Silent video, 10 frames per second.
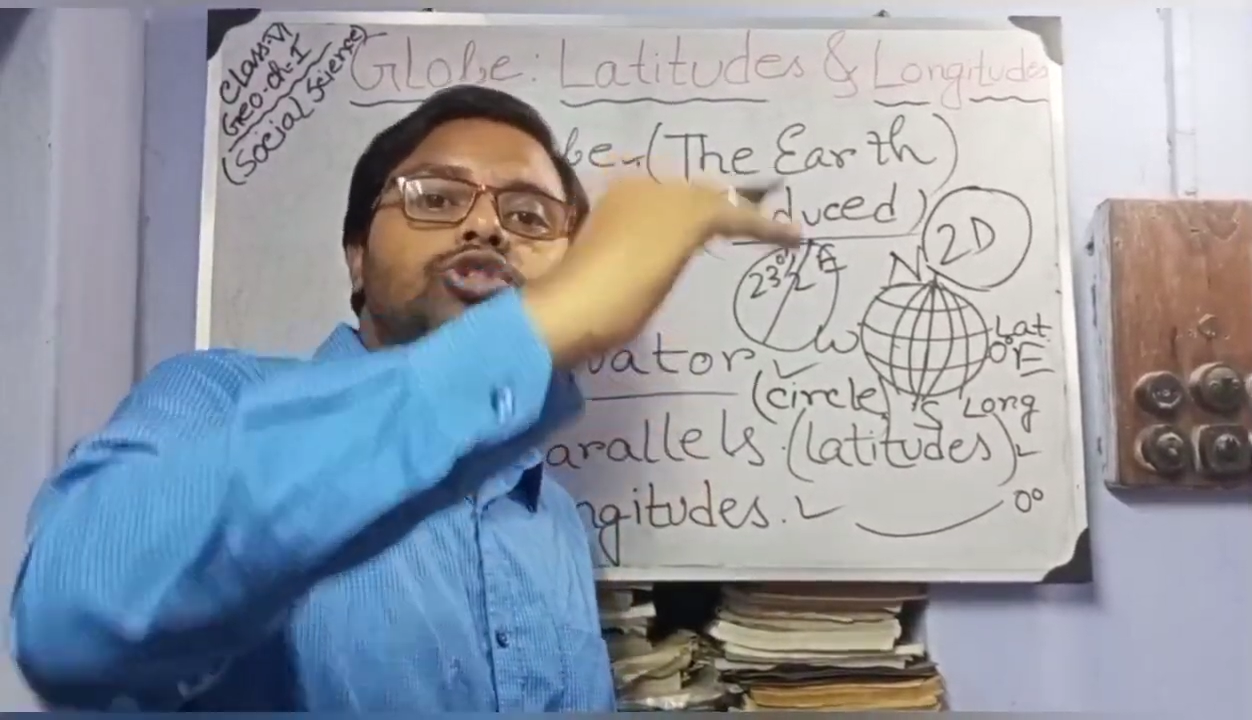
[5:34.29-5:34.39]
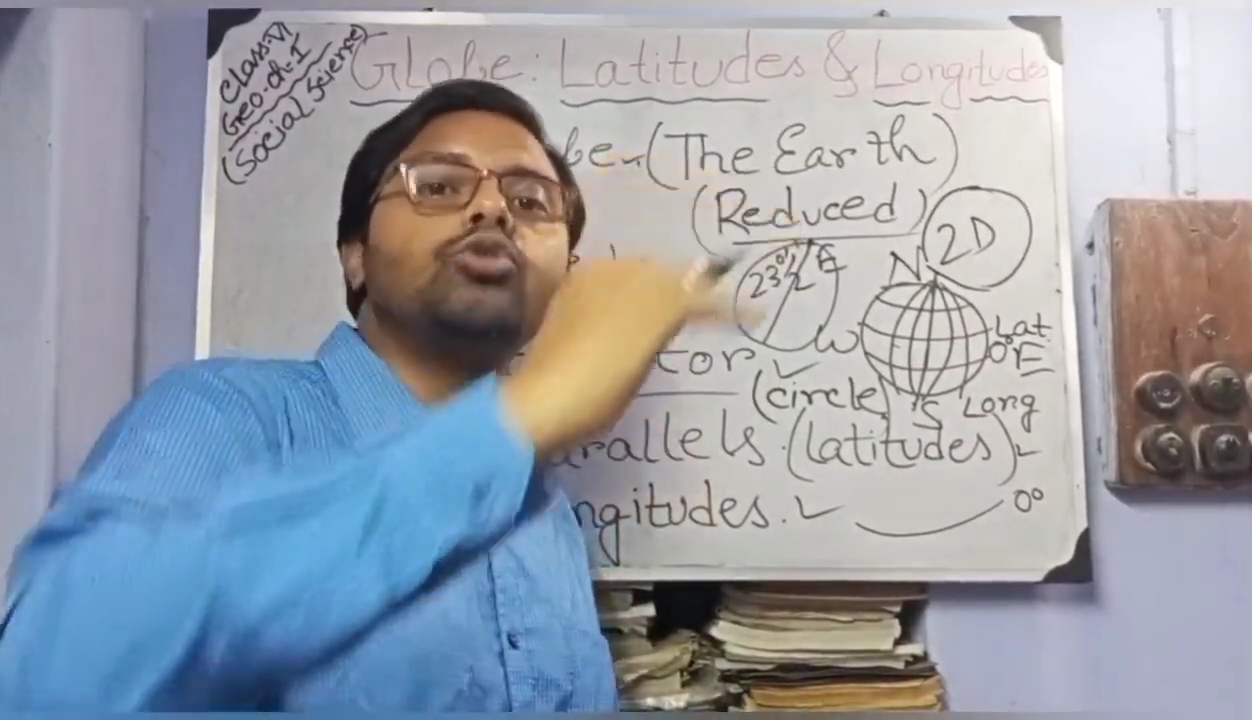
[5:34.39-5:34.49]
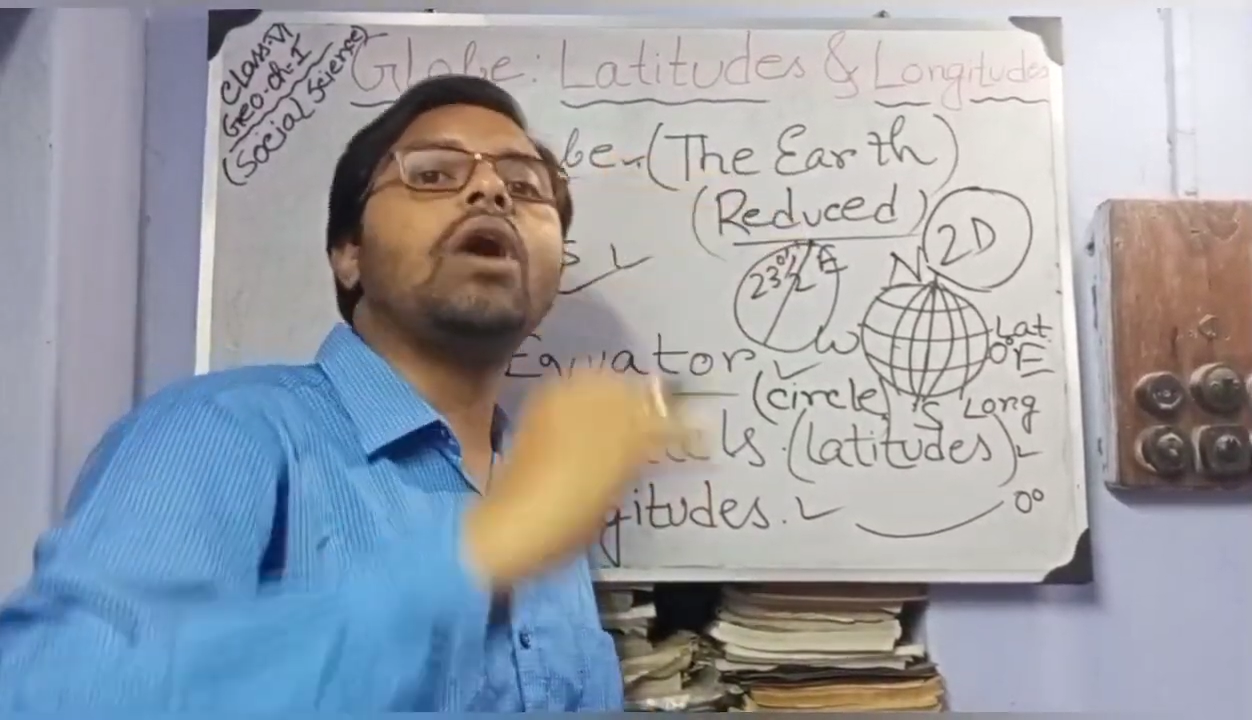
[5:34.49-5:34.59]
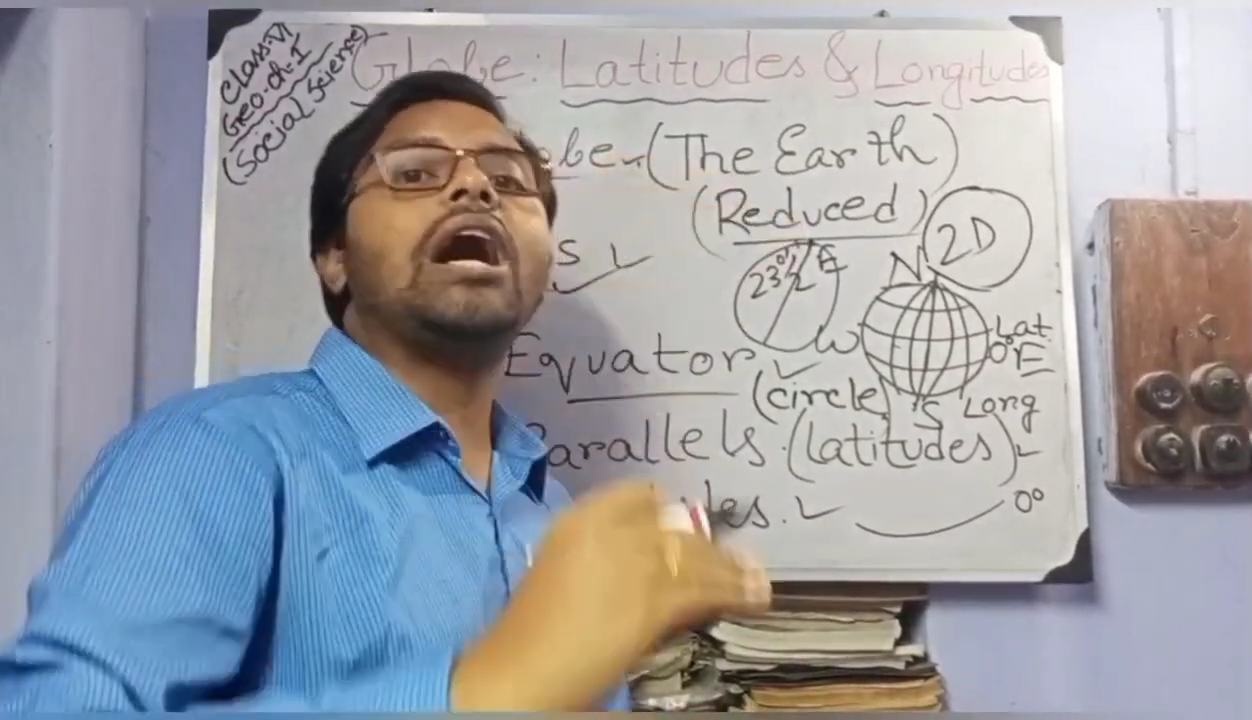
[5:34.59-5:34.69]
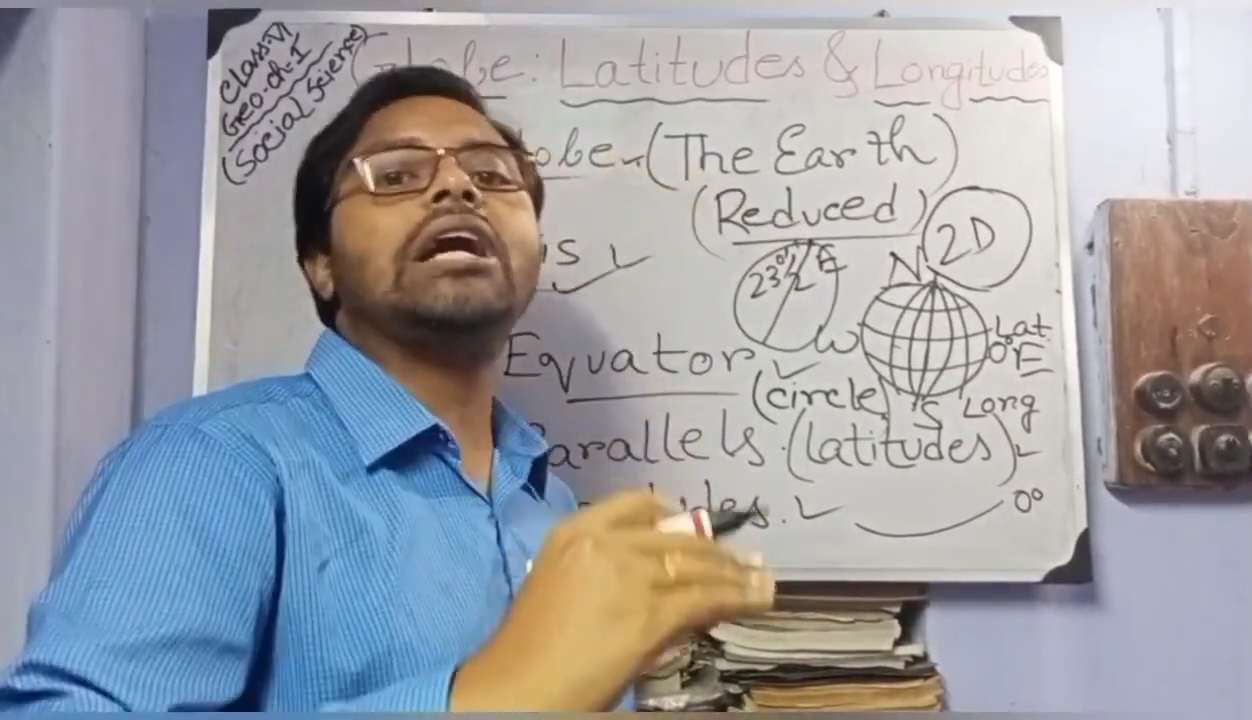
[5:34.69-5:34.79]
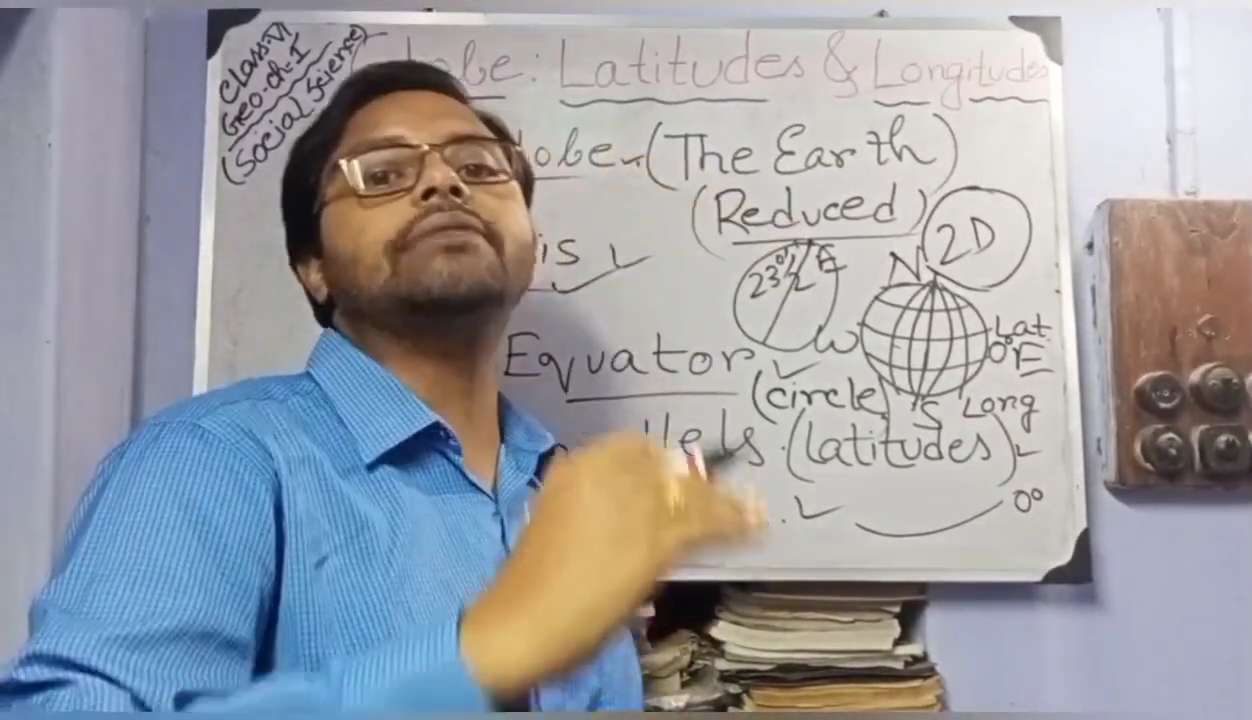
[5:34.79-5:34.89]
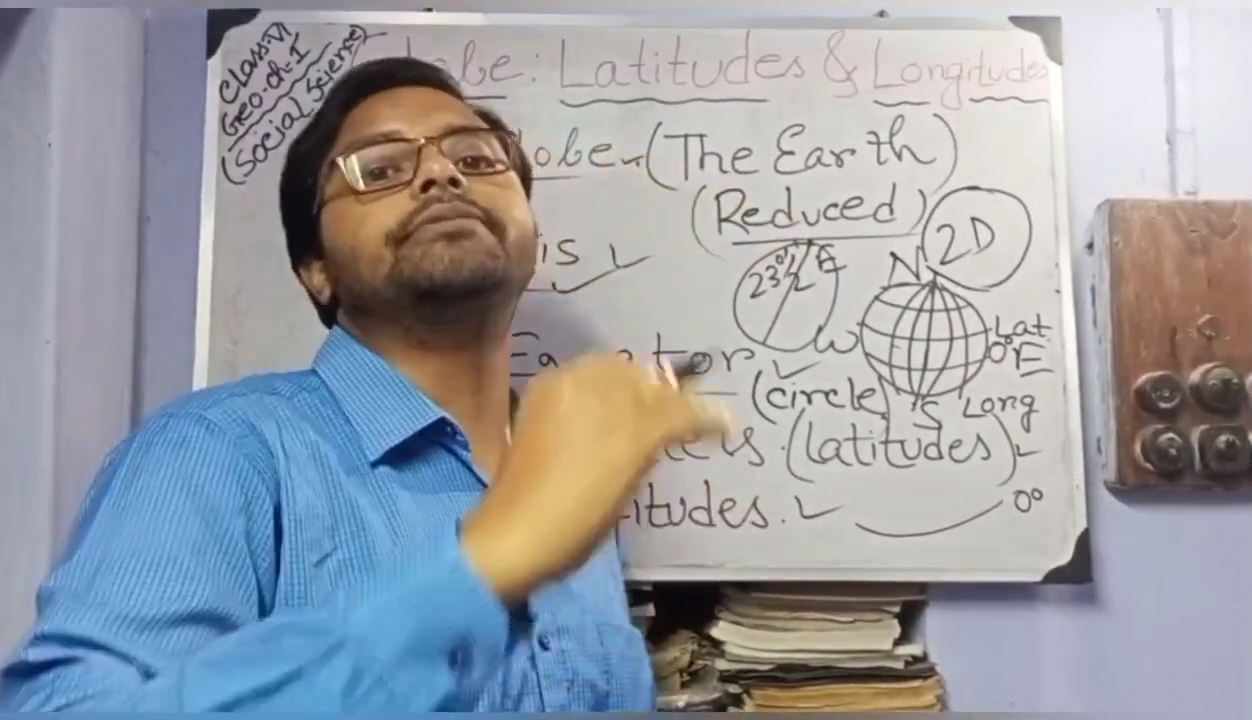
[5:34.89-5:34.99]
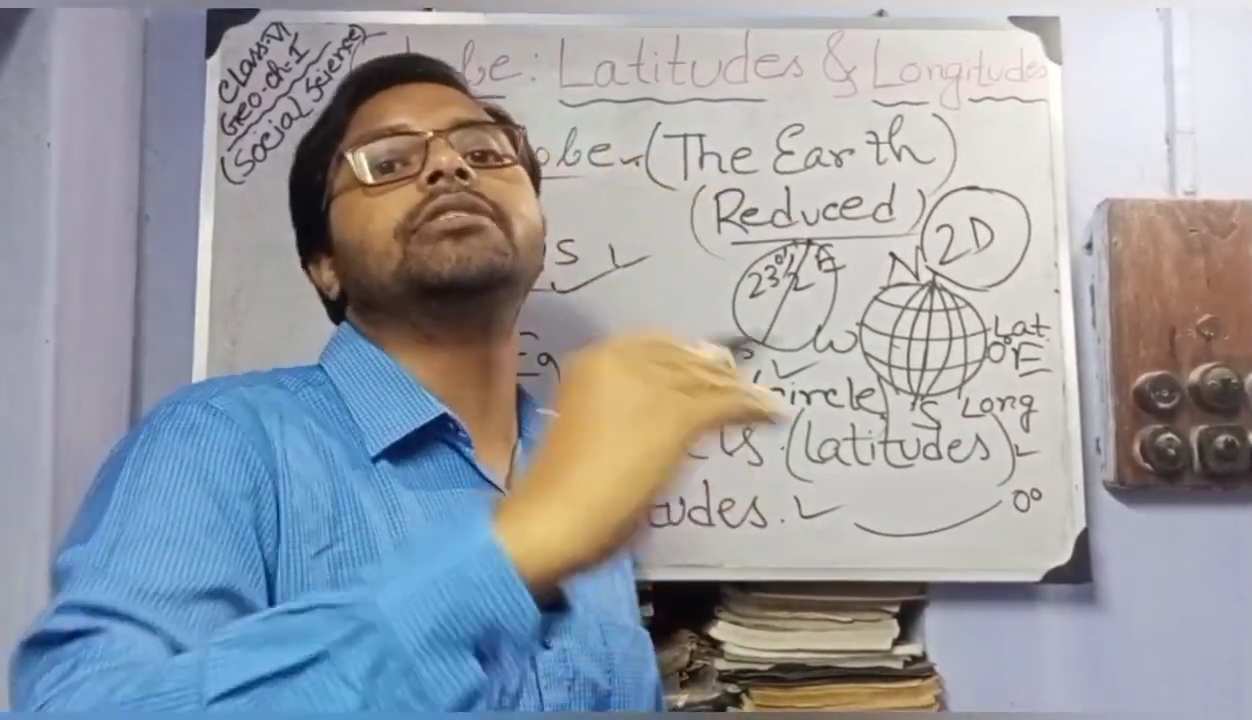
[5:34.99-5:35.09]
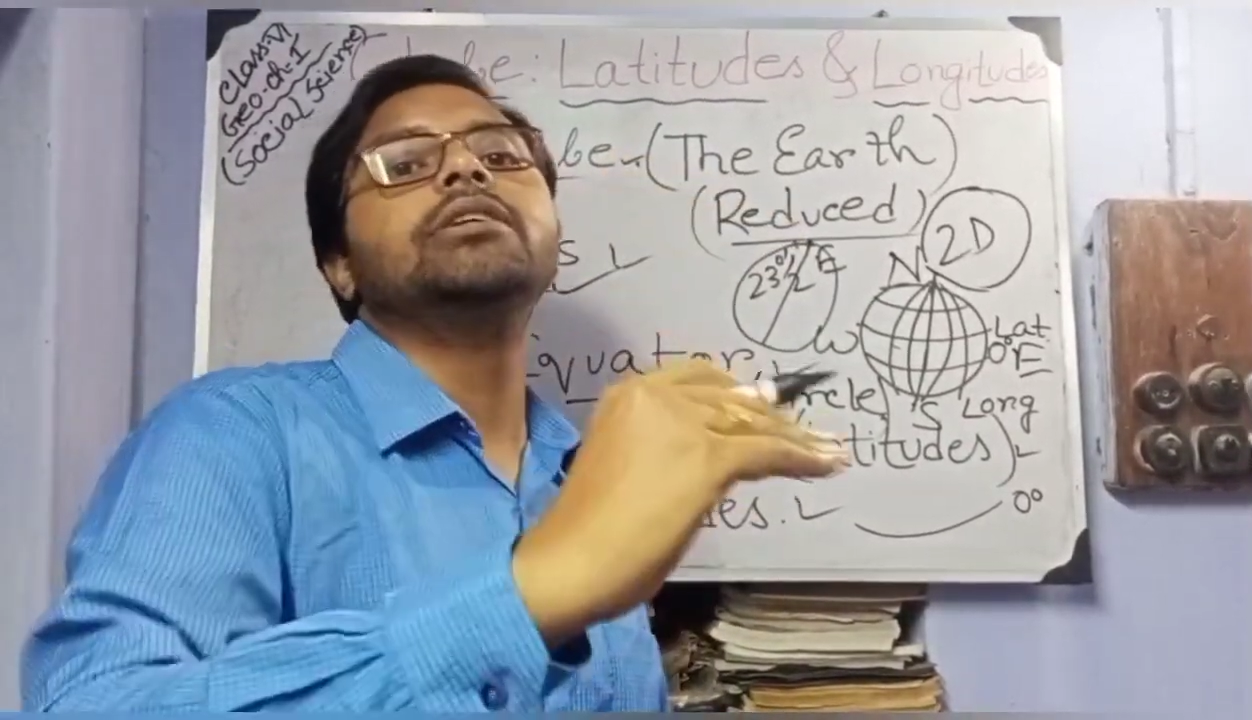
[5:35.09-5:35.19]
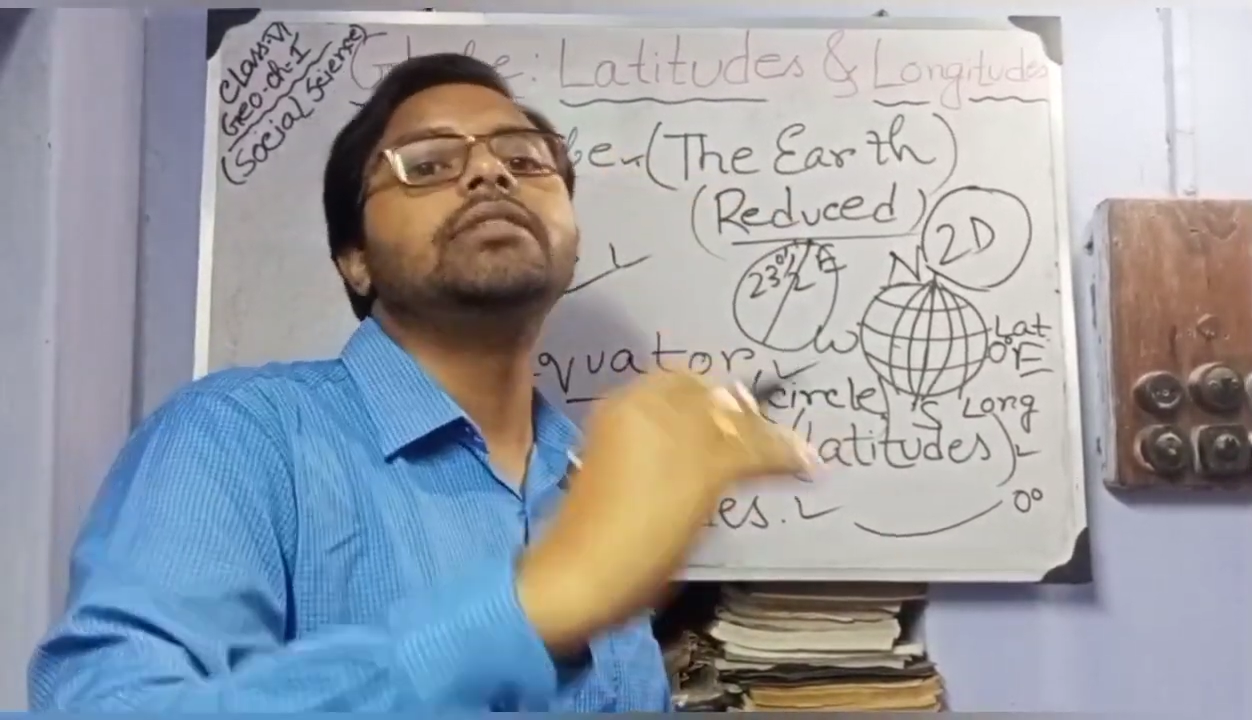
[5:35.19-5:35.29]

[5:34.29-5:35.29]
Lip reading: two halves,